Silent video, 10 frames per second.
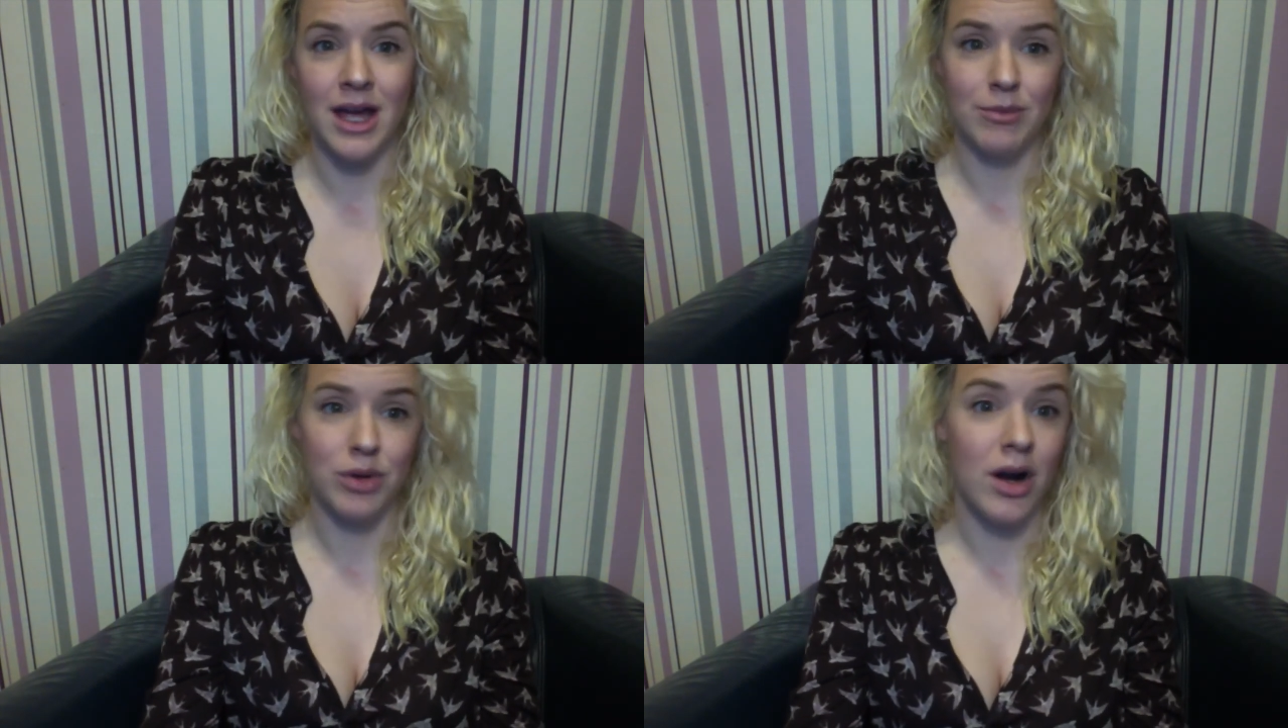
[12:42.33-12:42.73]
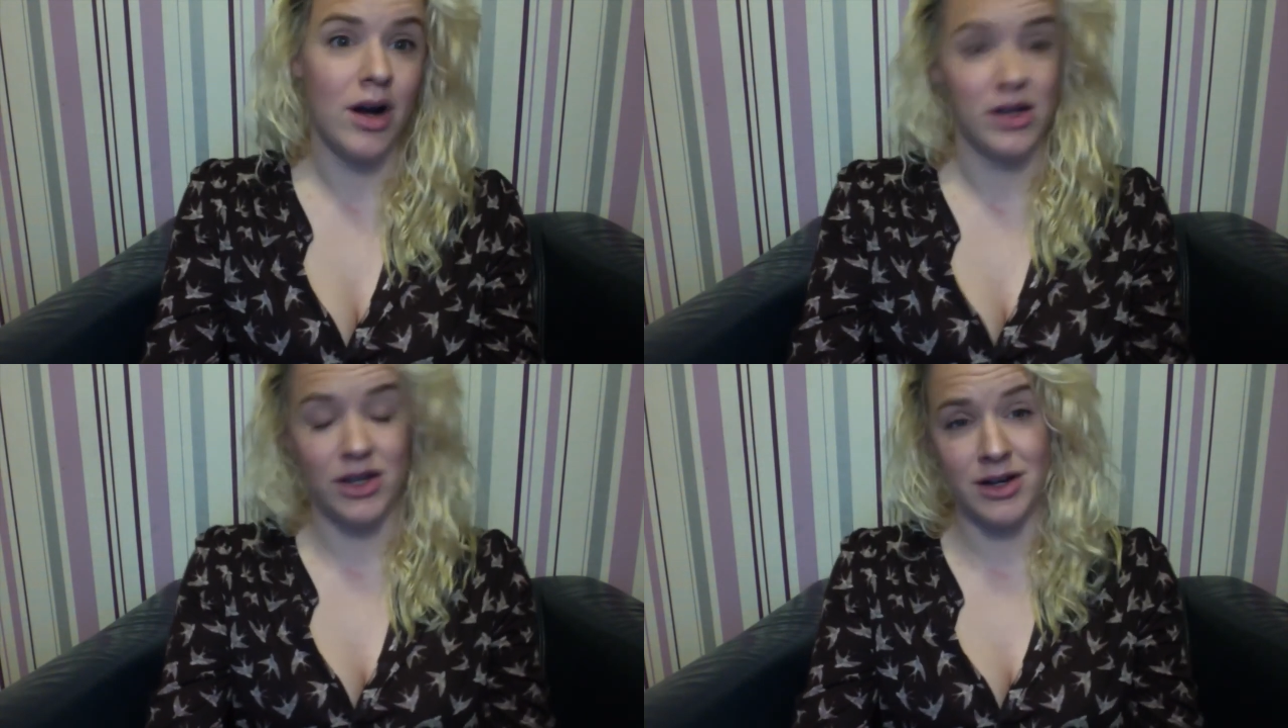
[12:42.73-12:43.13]

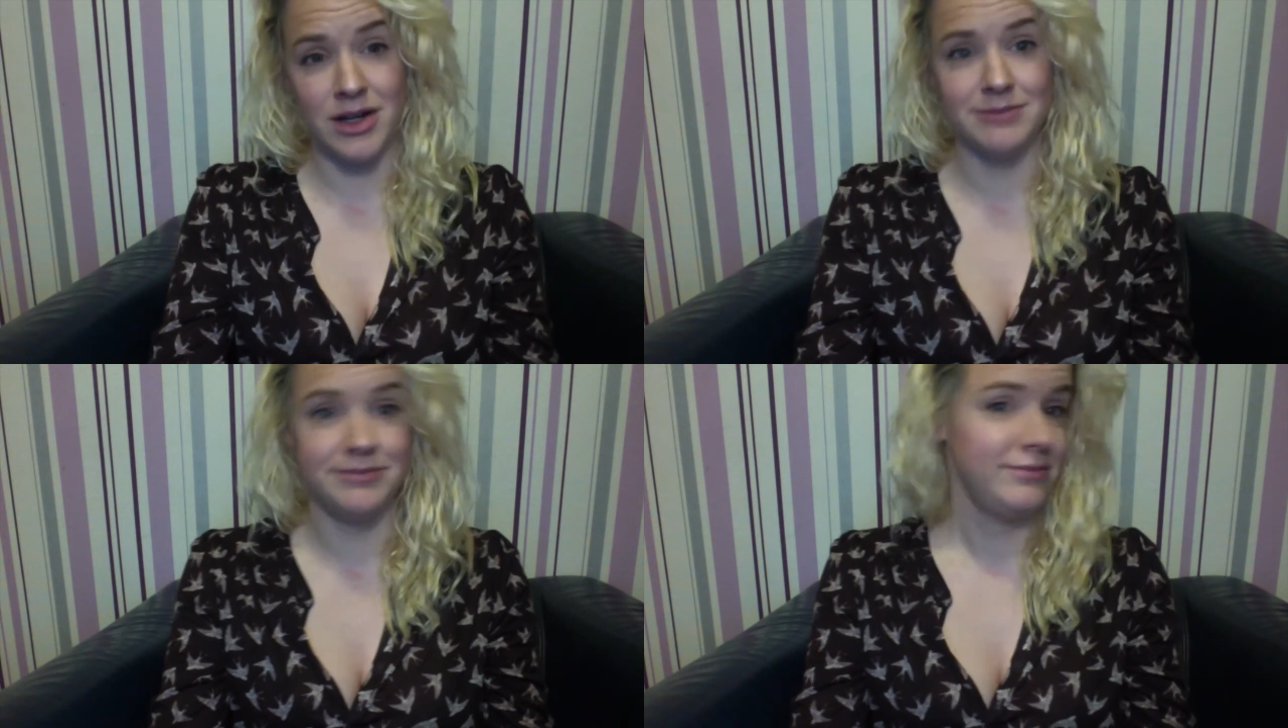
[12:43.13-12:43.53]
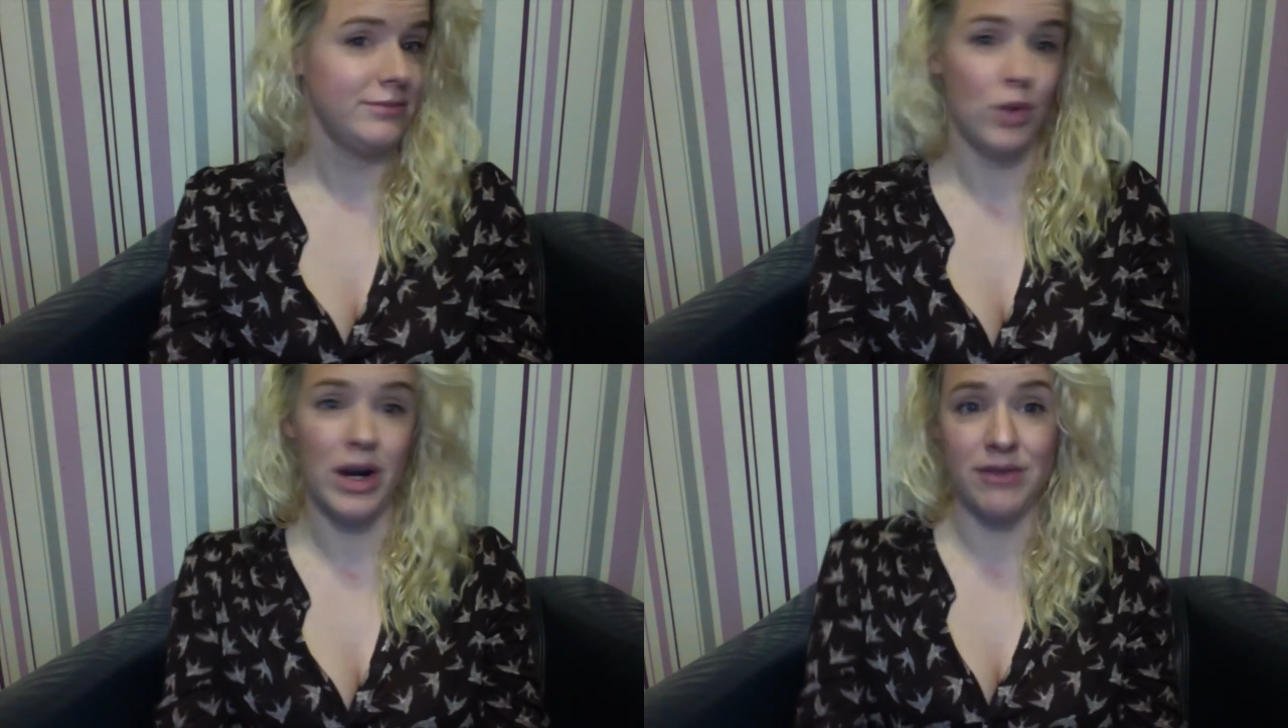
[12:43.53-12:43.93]
Prague, Europe,
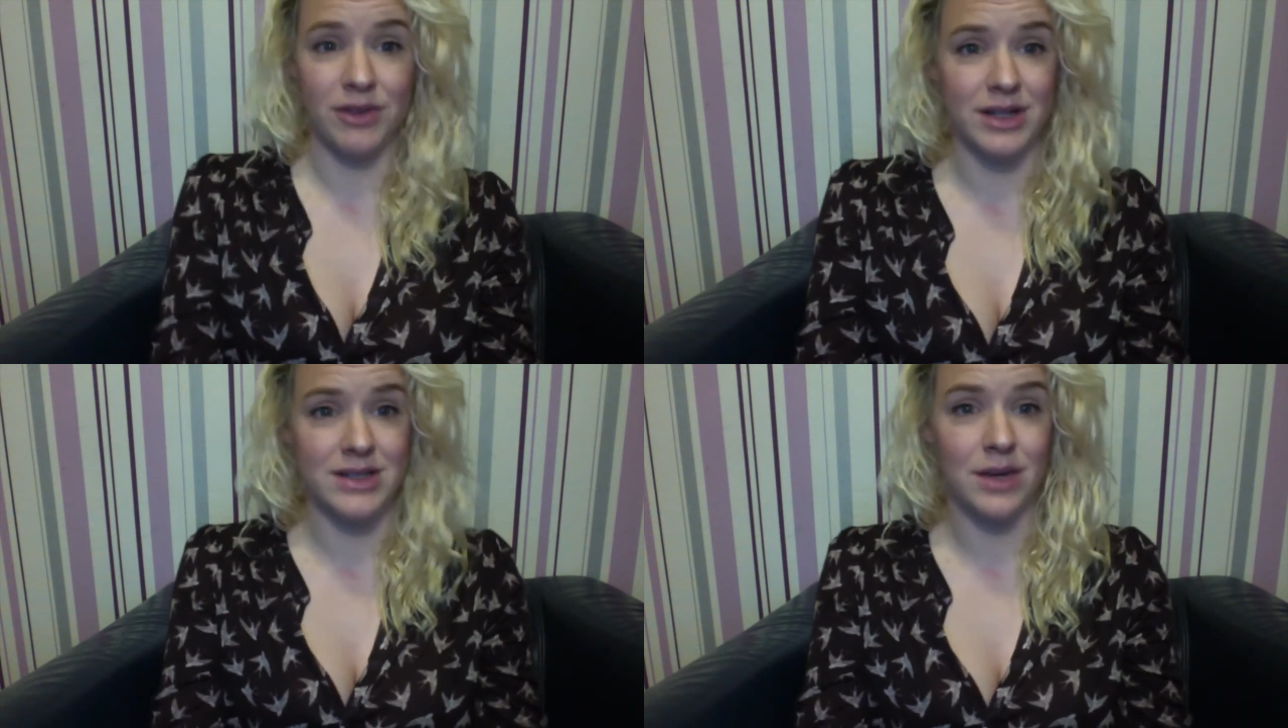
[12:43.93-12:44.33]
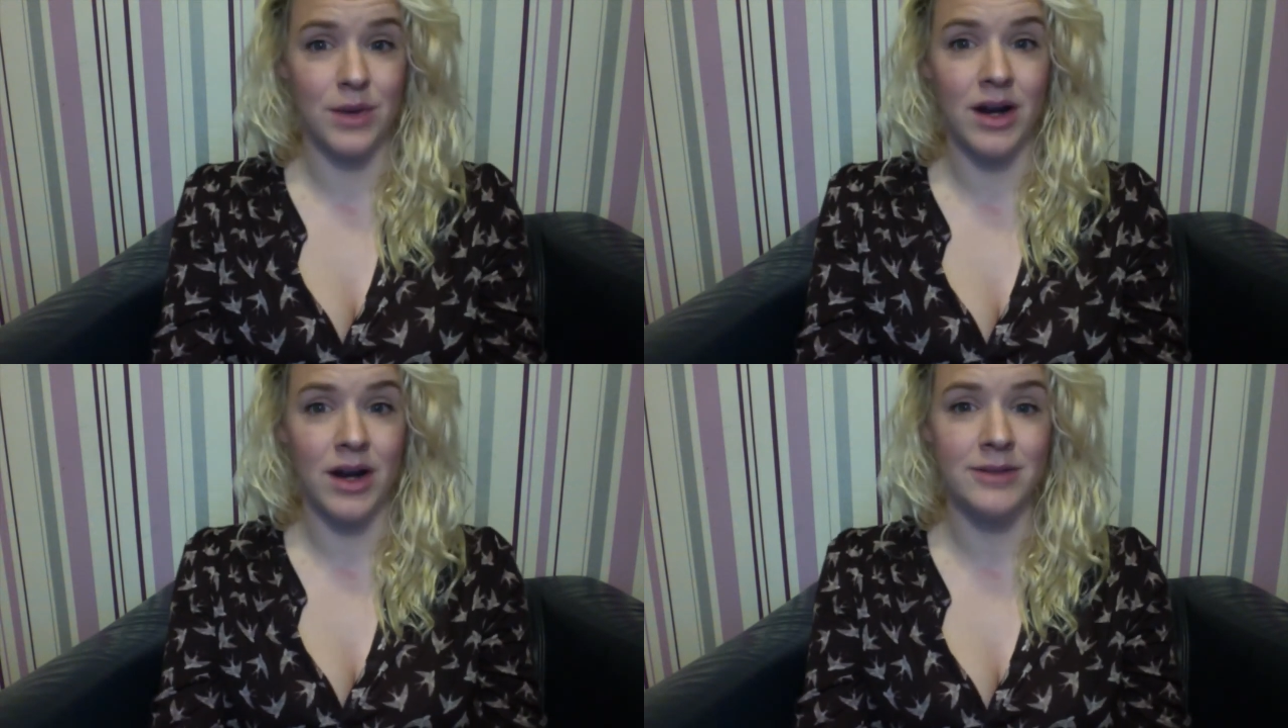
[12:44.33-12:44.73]
wherever it is that
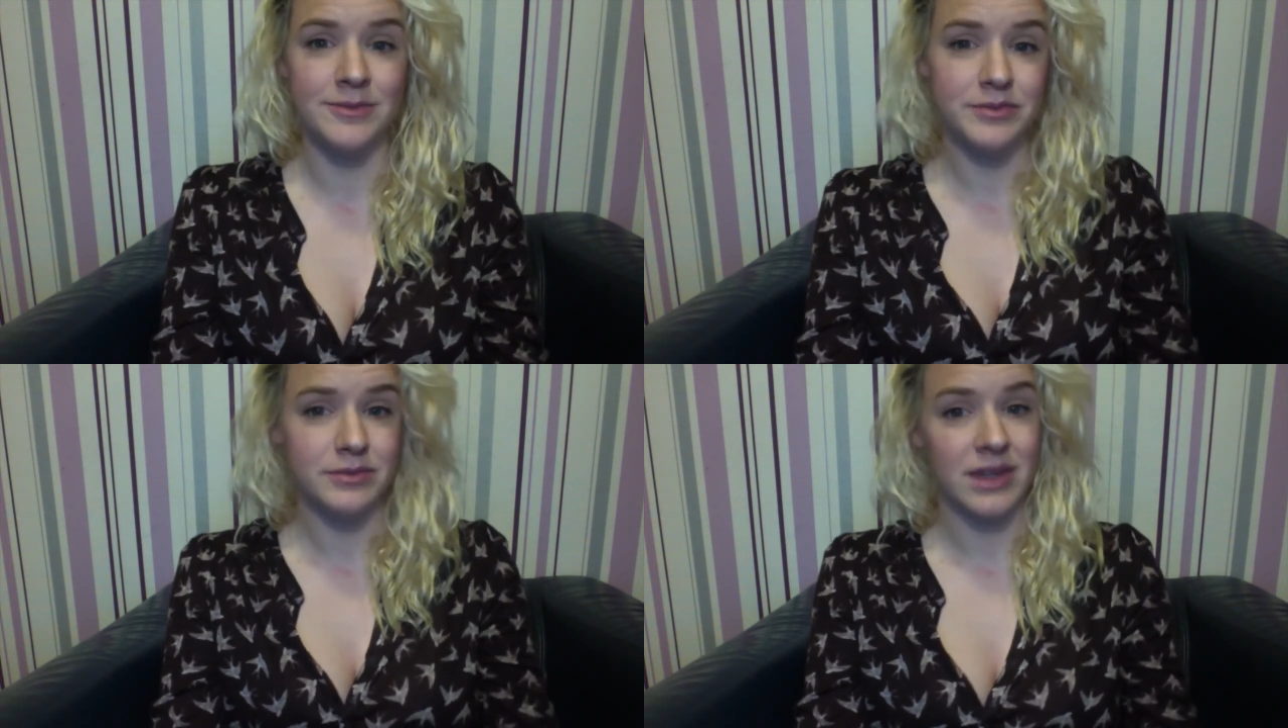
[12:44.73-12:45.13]
we are,